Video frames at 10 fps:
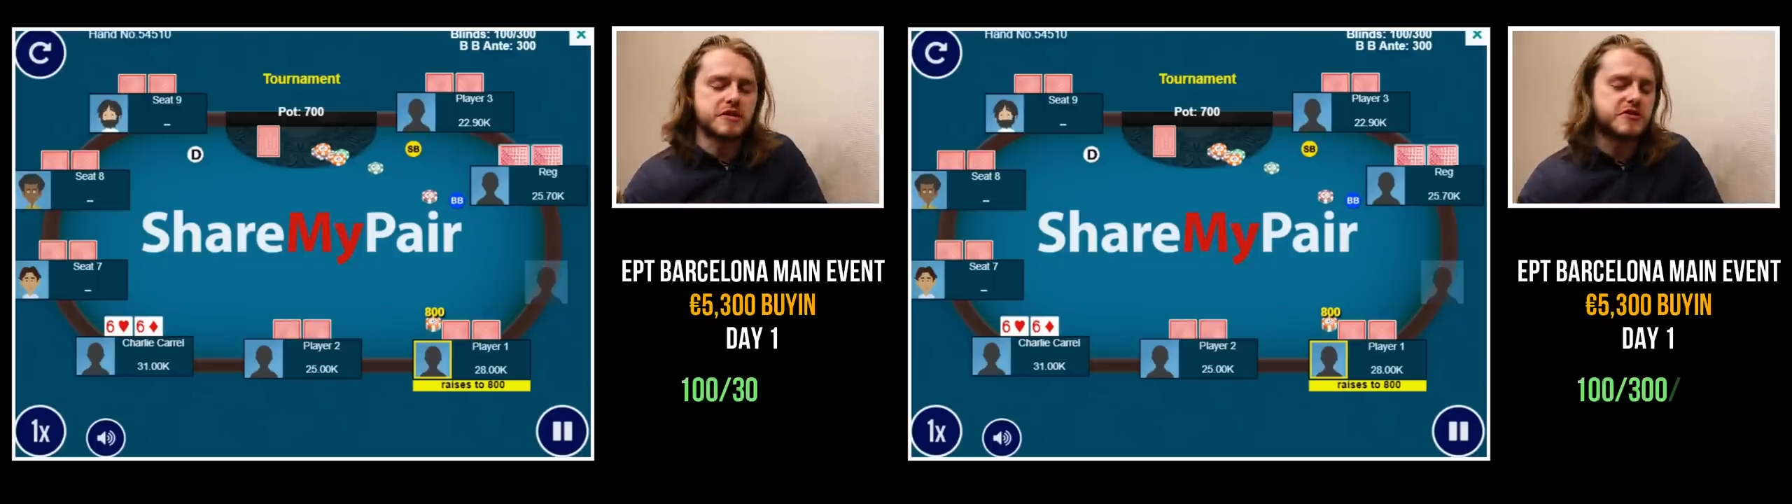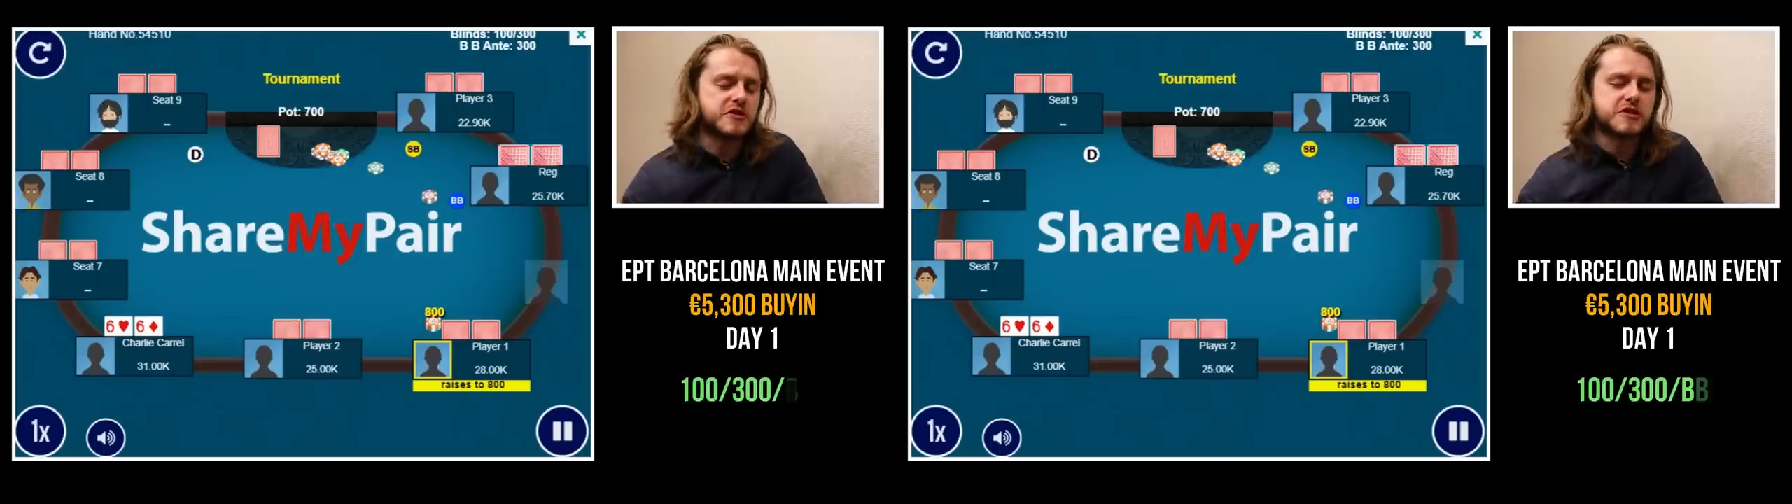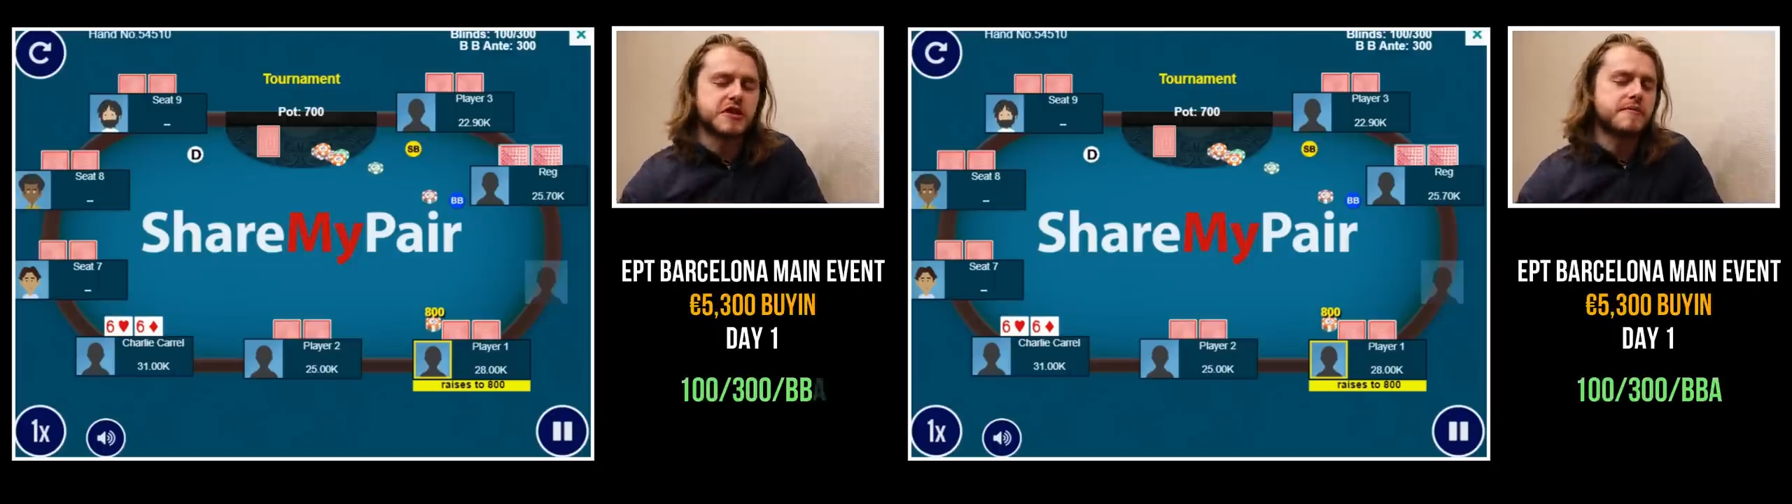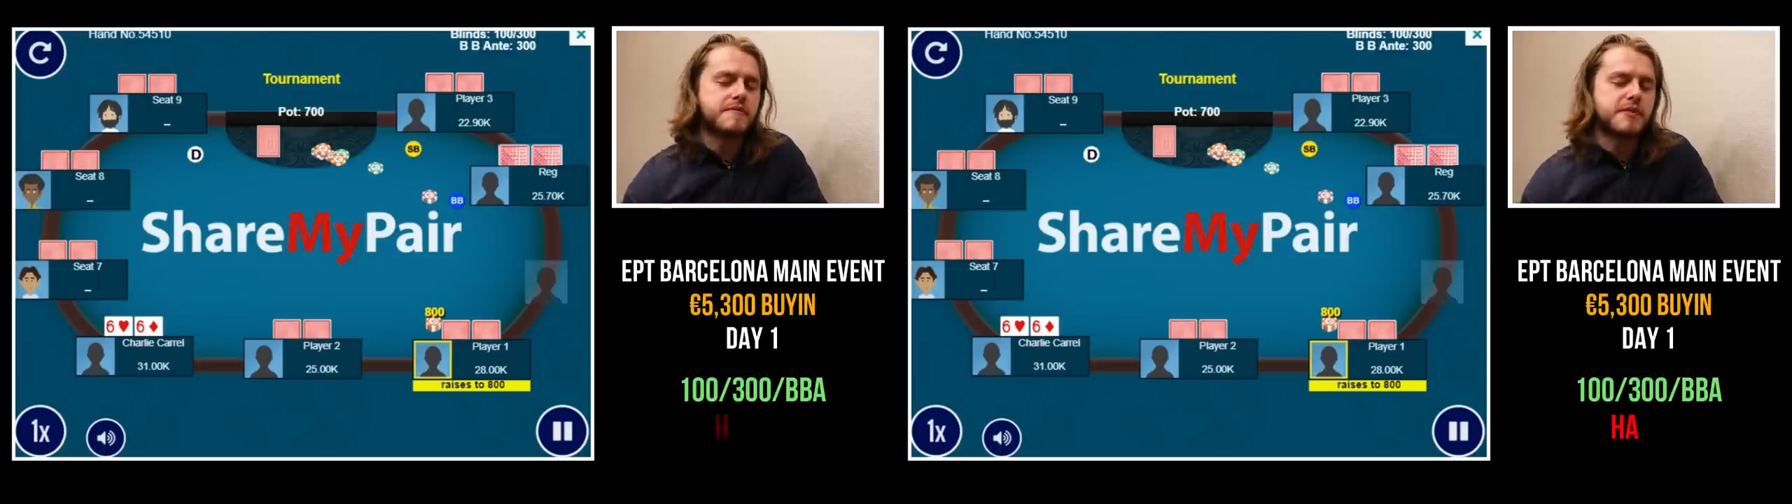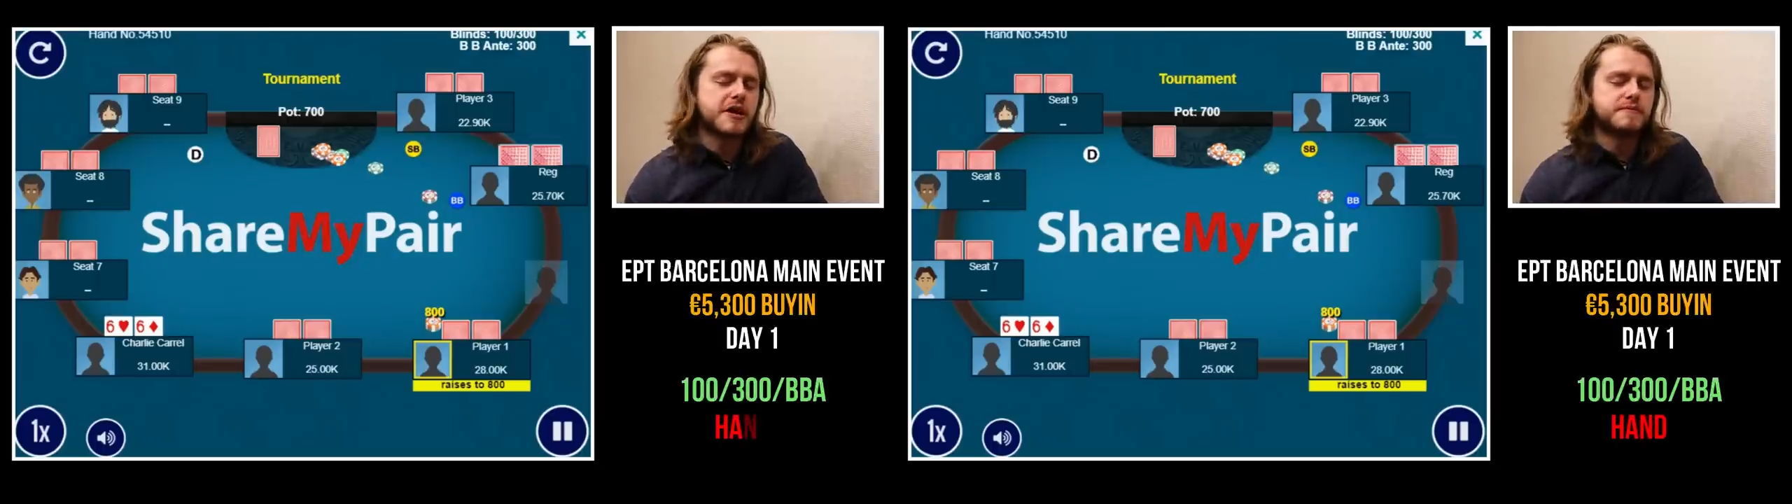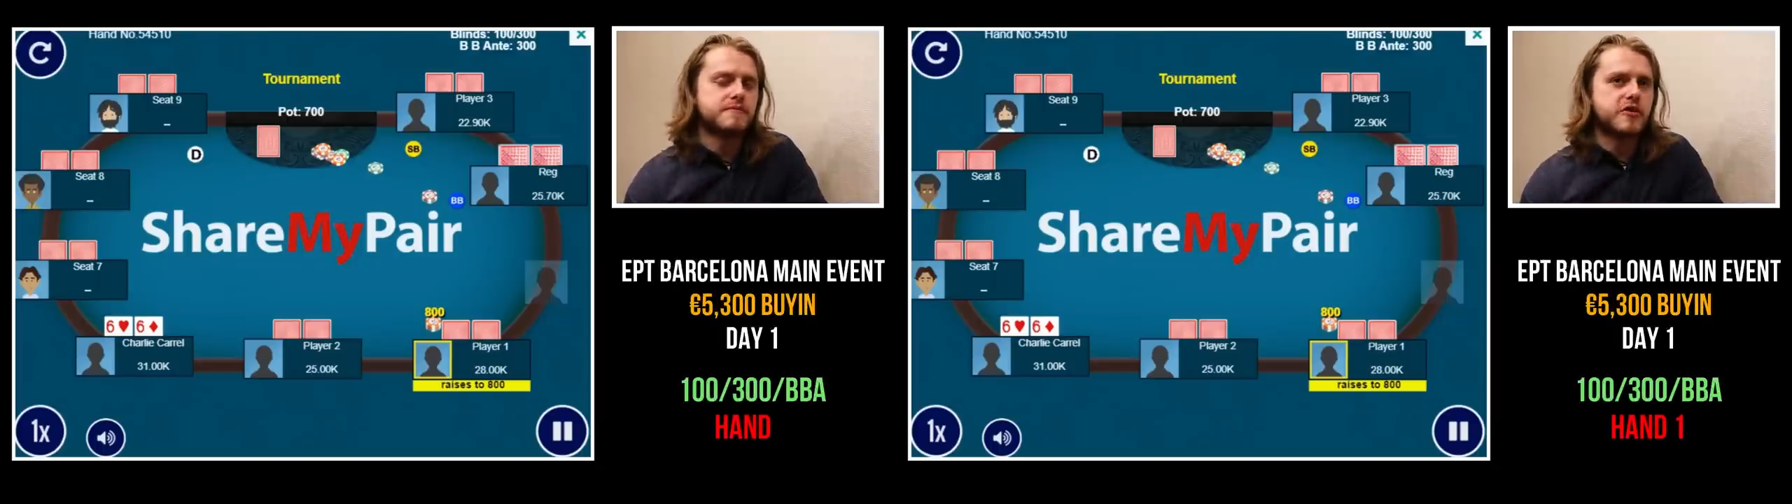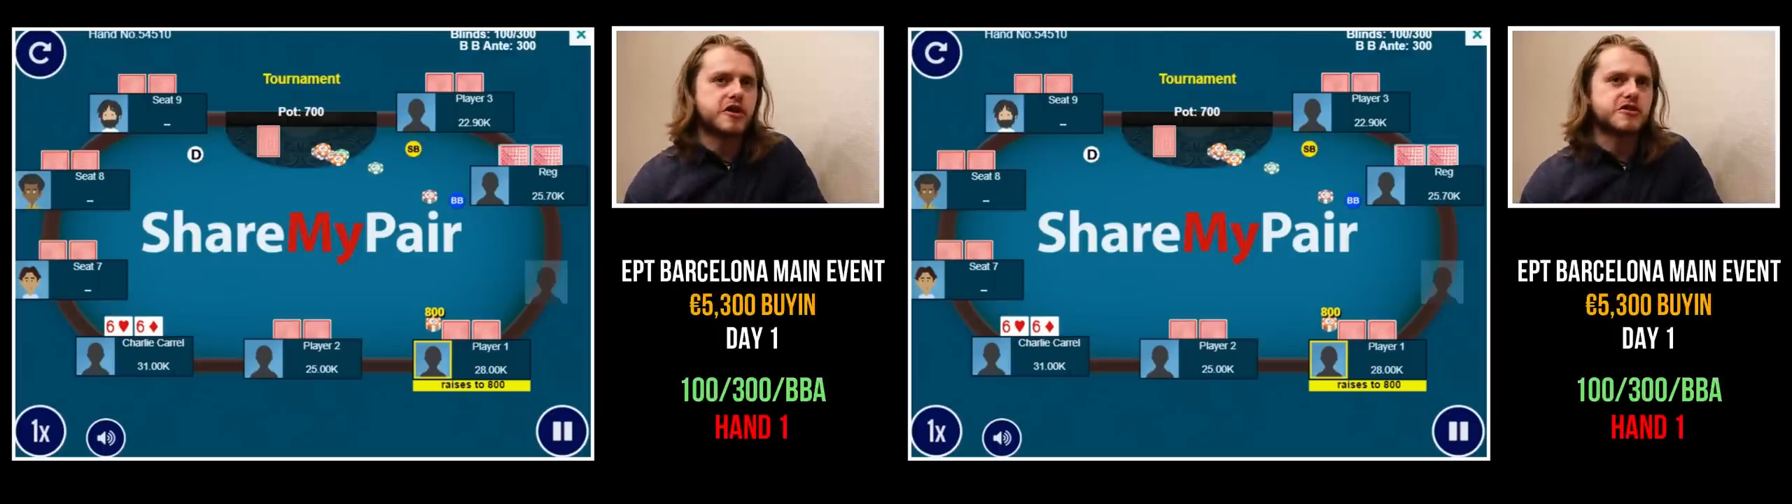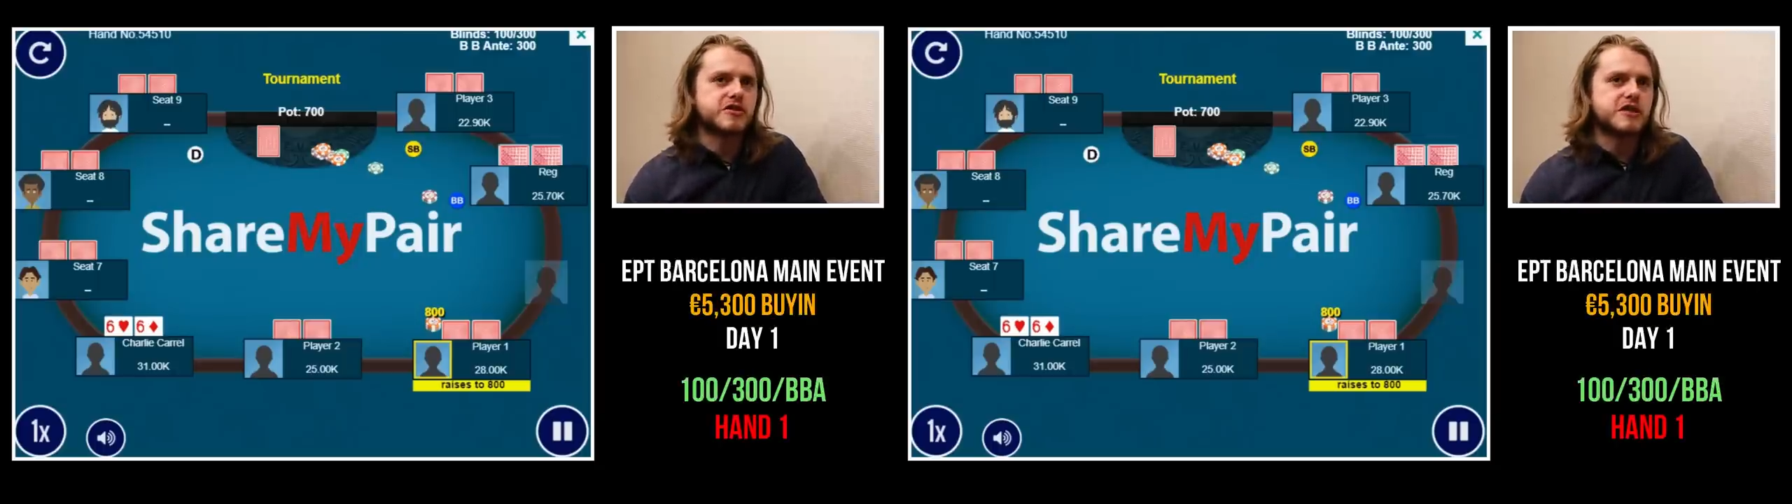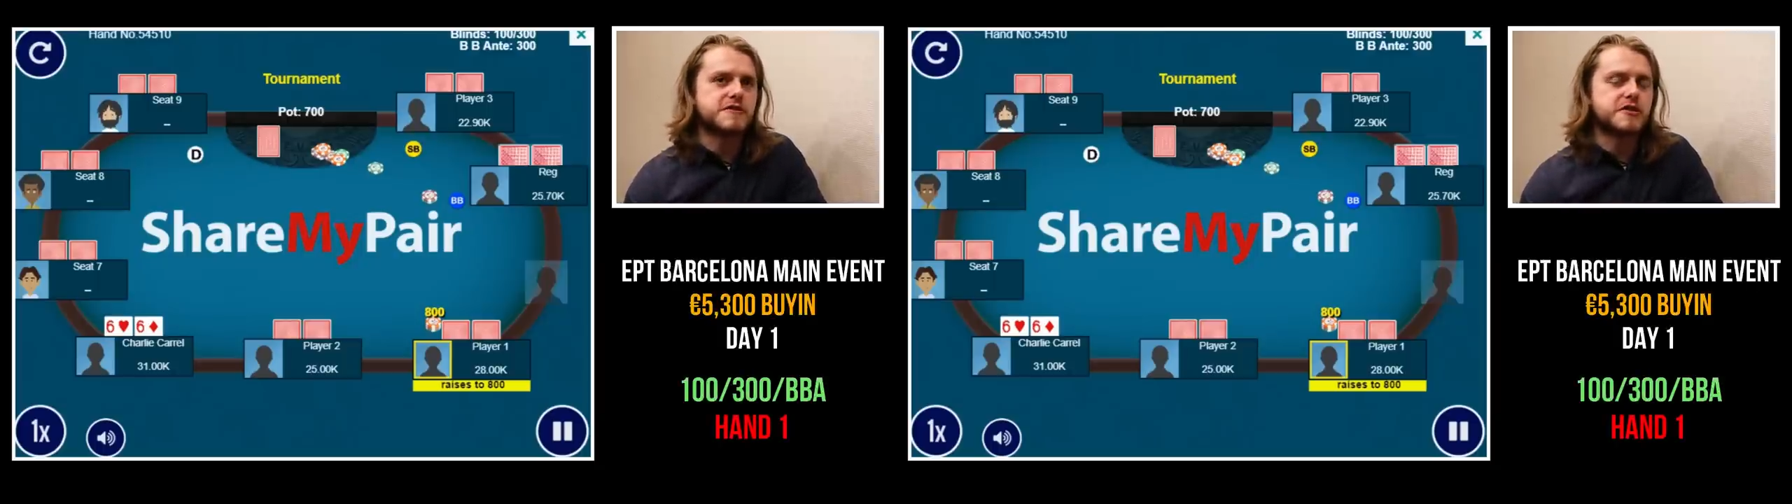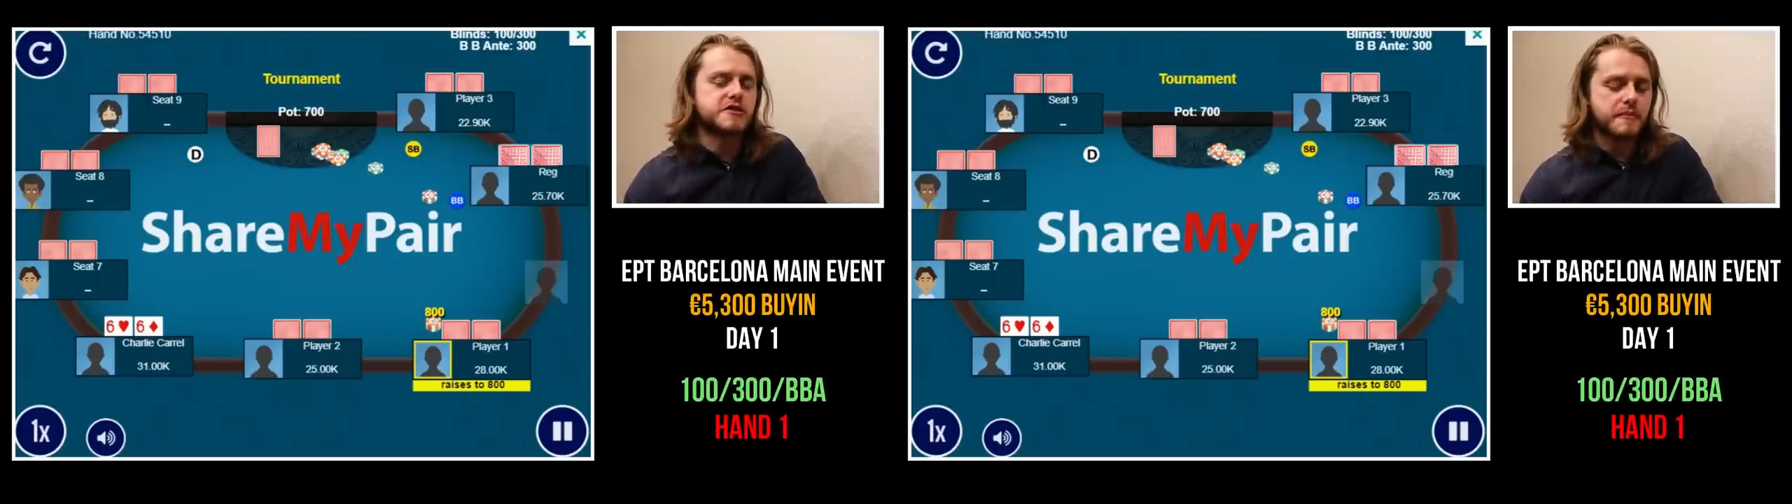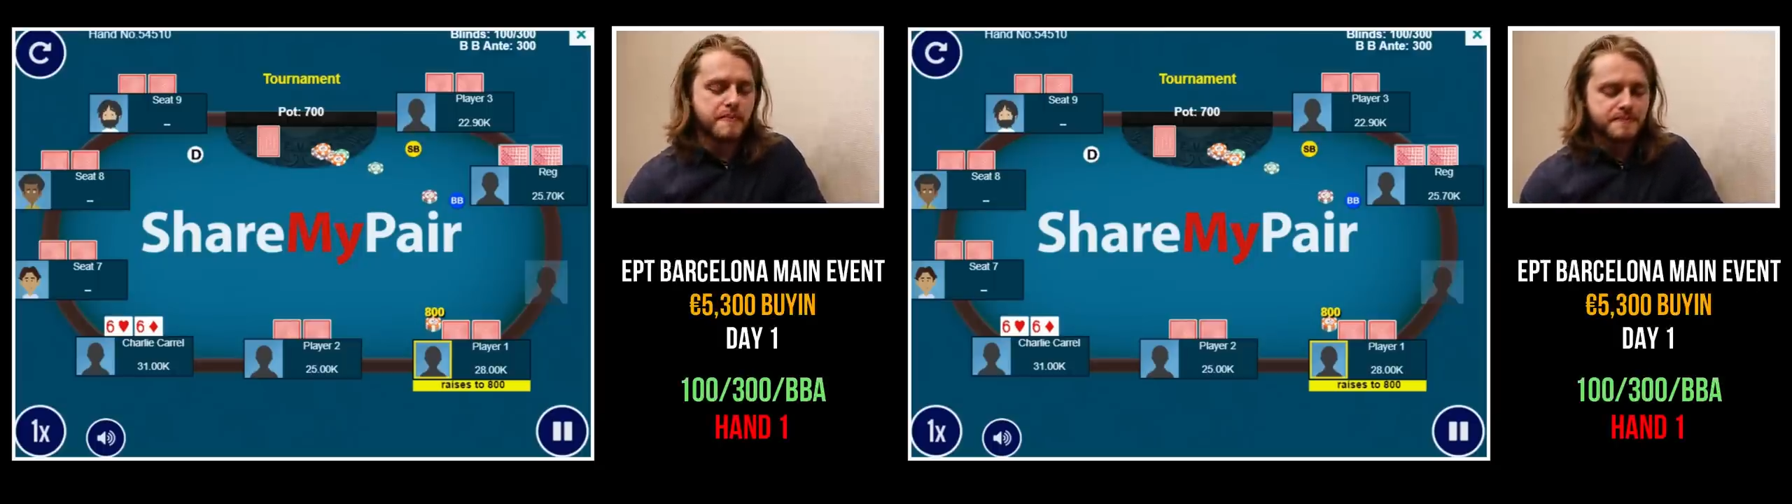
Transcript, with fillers: It's just like bad regs slash fish.